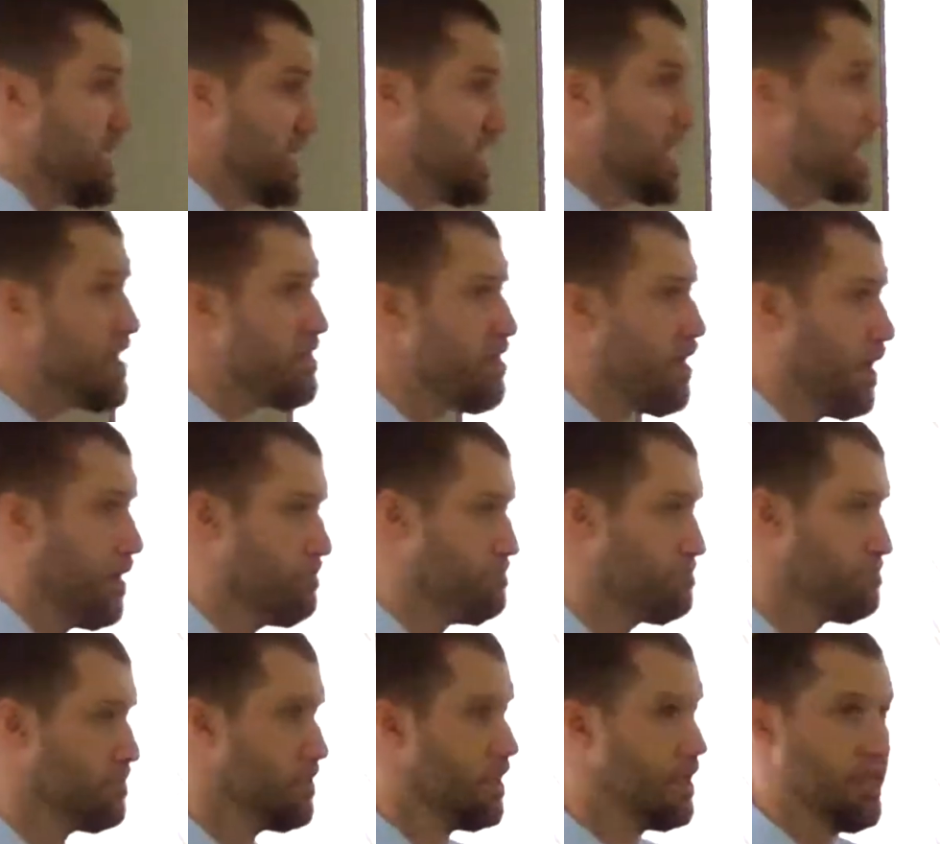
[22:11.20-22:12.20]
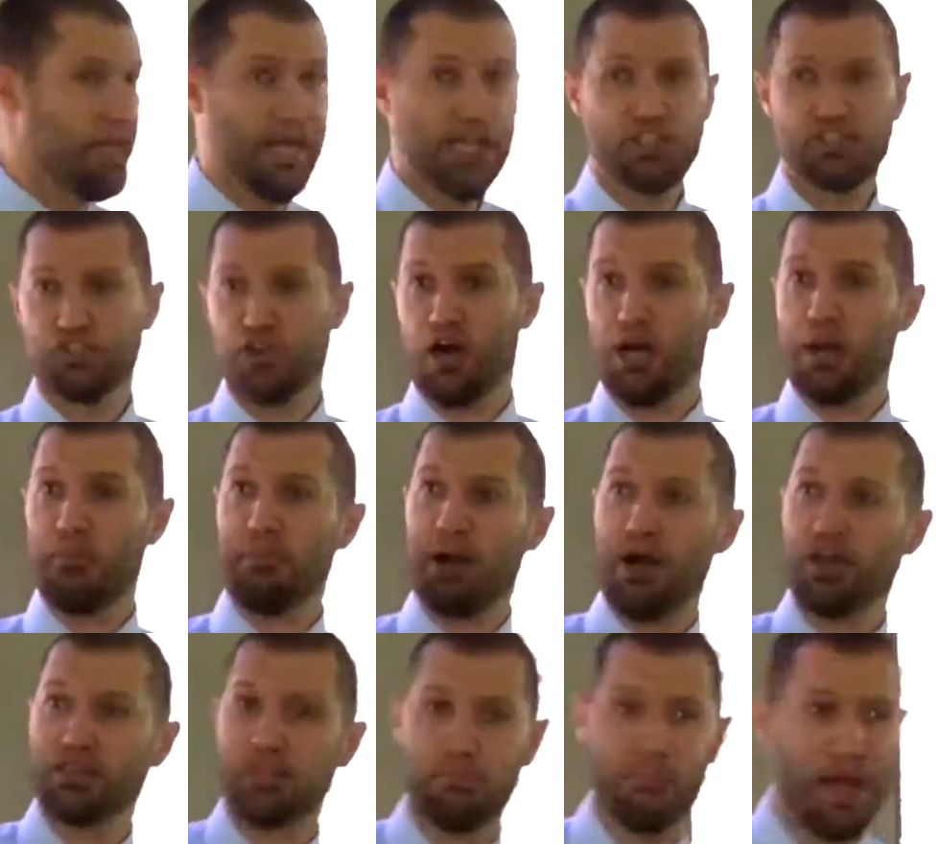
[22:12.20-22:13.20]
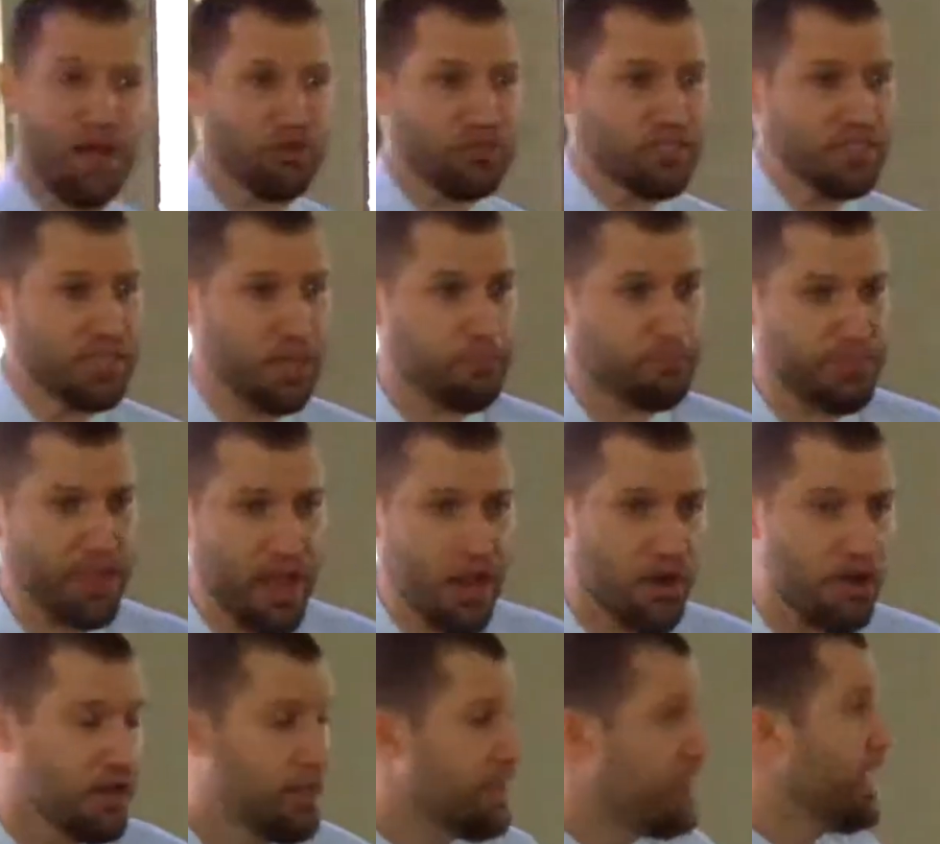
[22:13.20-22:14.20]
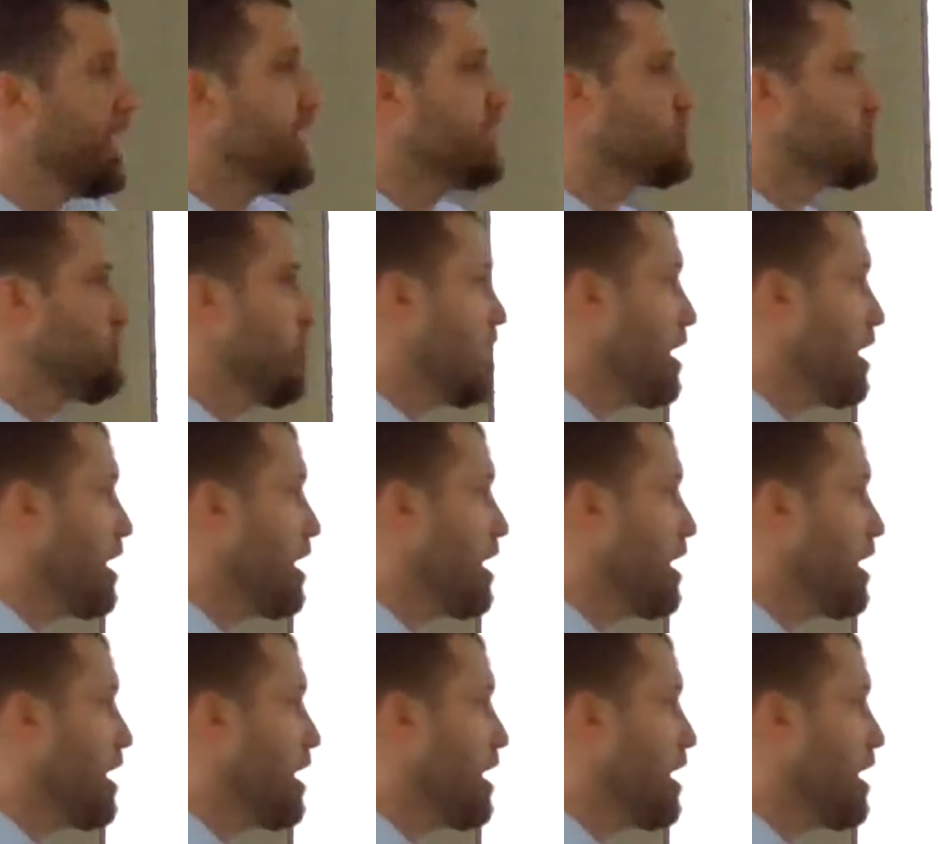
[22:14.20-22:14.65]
Neither. It's not about the mountain up there. It's